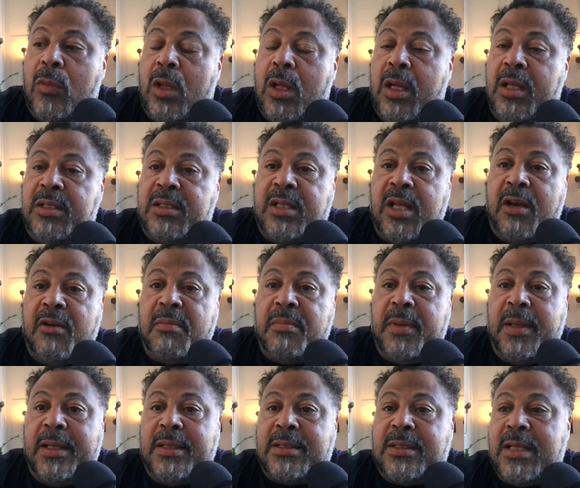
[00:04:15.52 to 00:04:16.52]
Instead of
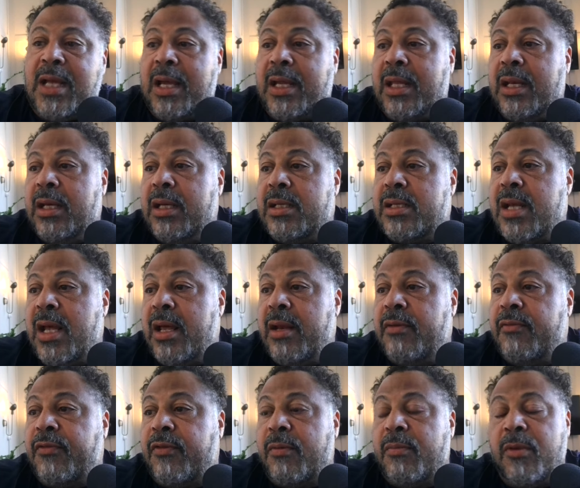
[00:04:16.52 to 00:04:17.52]
being second and ten
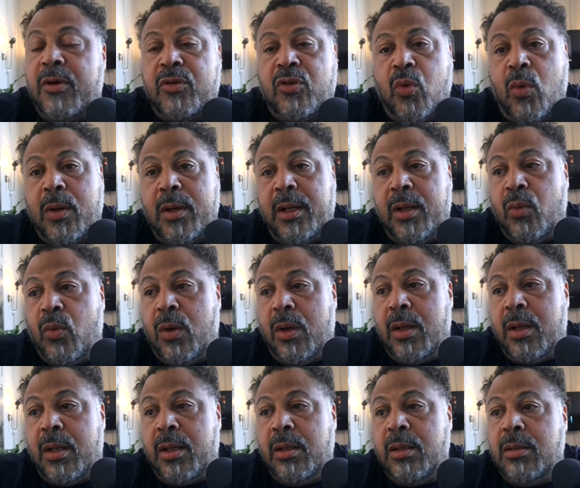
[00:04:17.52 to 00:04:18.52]
from their twenty
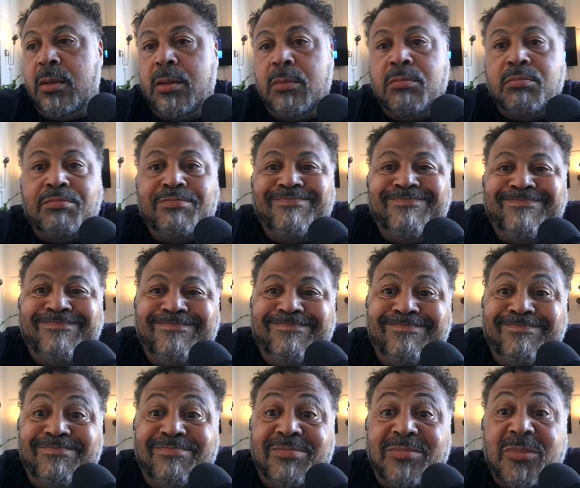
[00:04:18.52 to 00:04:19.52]
one,
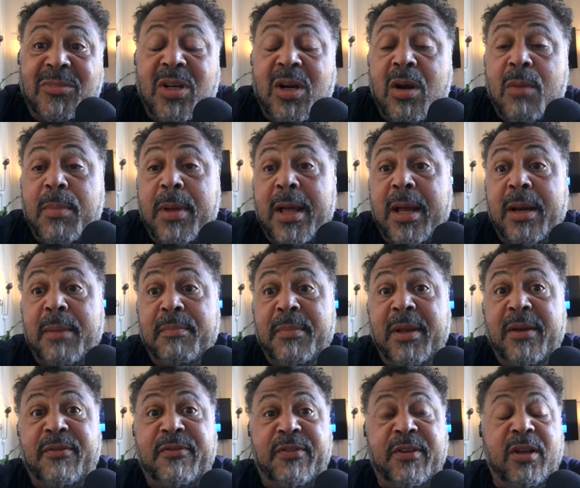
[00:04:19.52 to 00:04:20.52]
they're about at
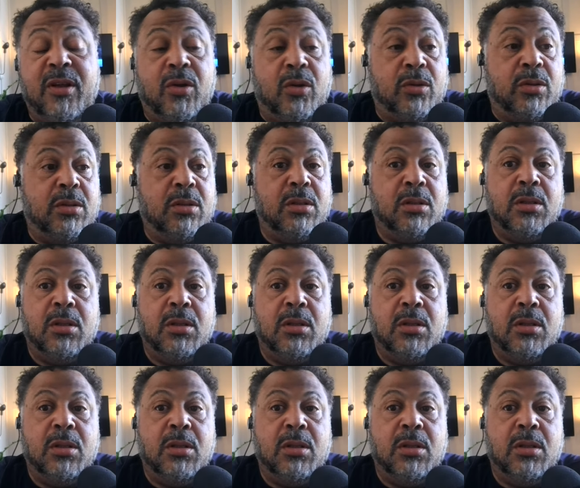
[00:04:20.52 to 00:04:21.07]
midfield.